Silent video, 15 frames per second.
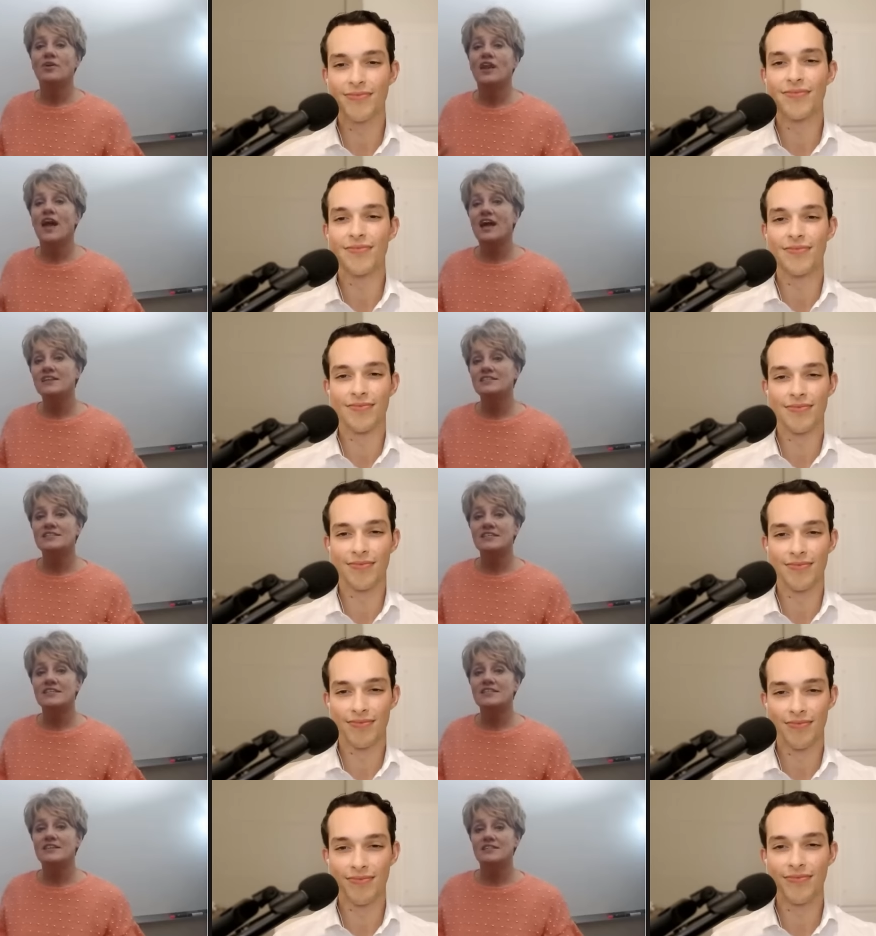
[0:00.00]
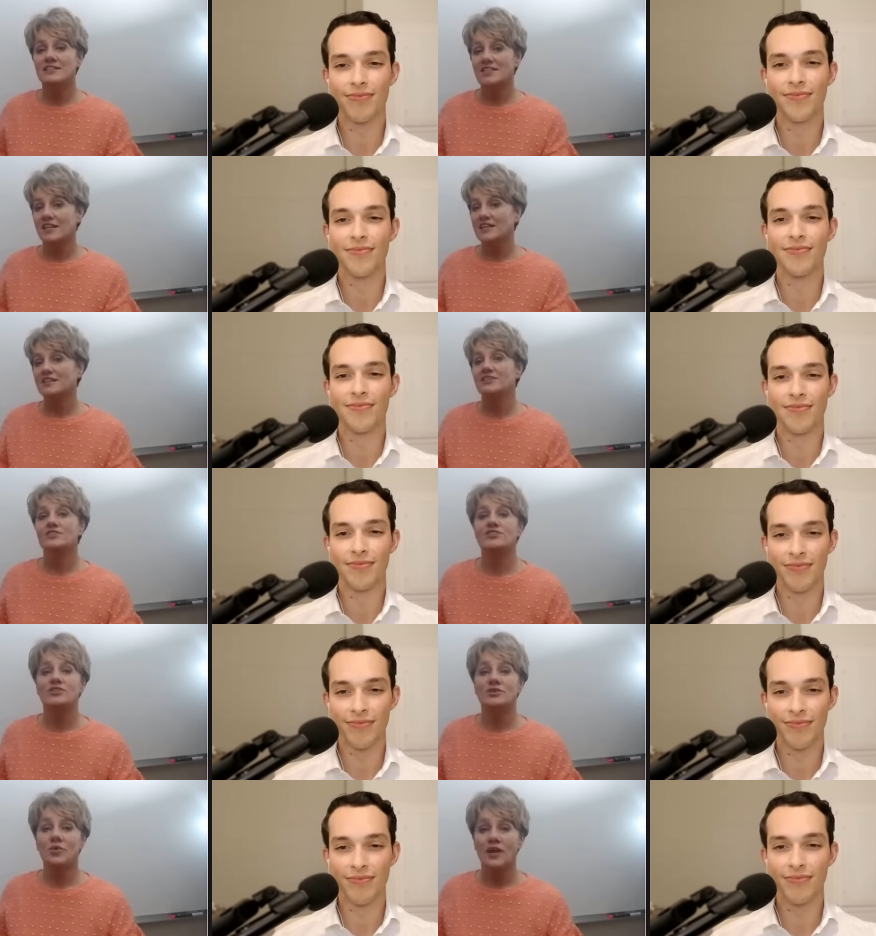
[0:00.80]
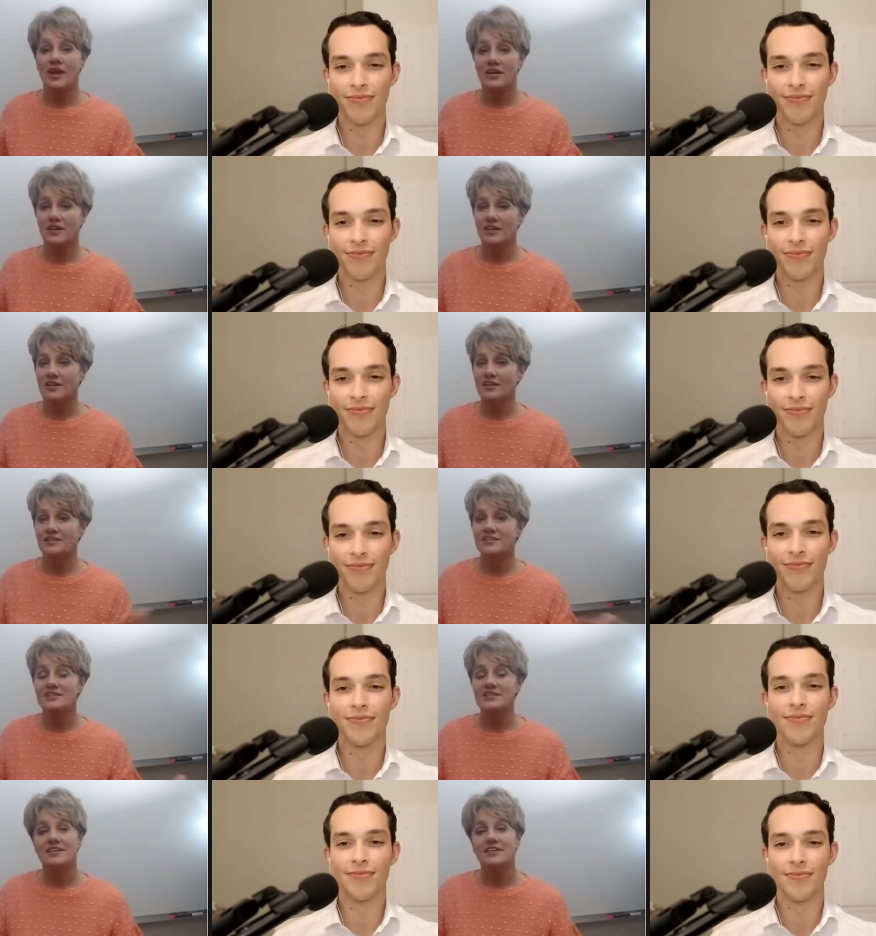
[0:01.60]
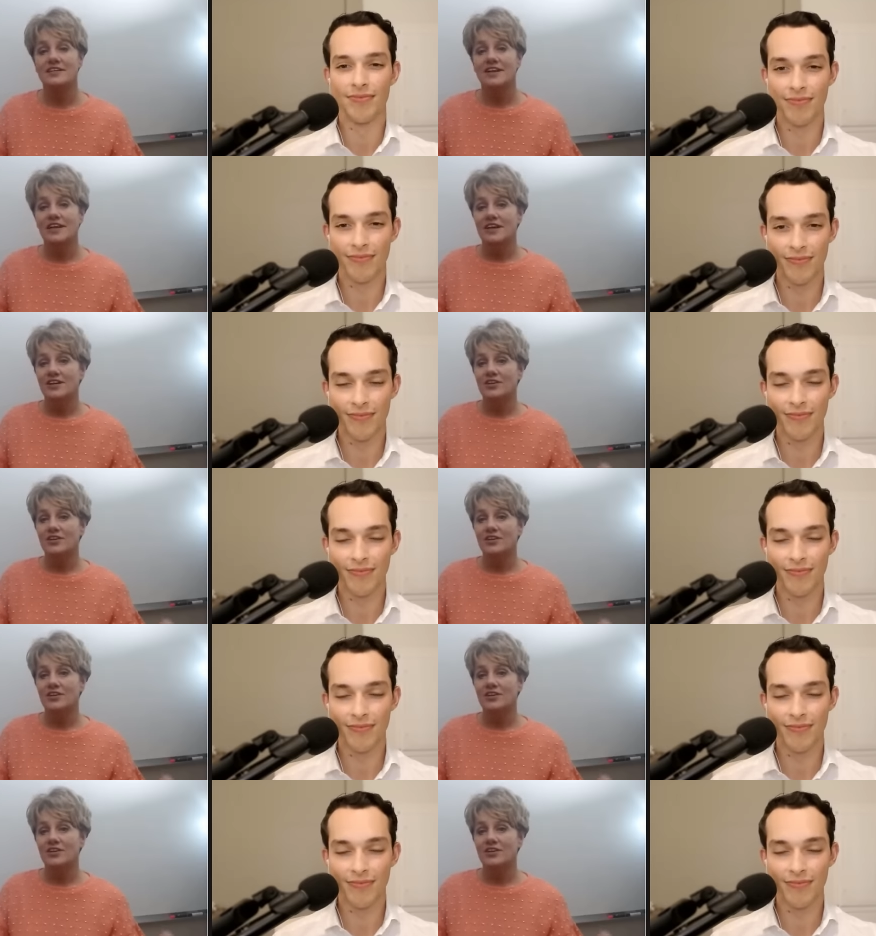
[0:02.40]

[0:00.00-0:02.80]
Speaker 1: when I see things like the G Wagon and see,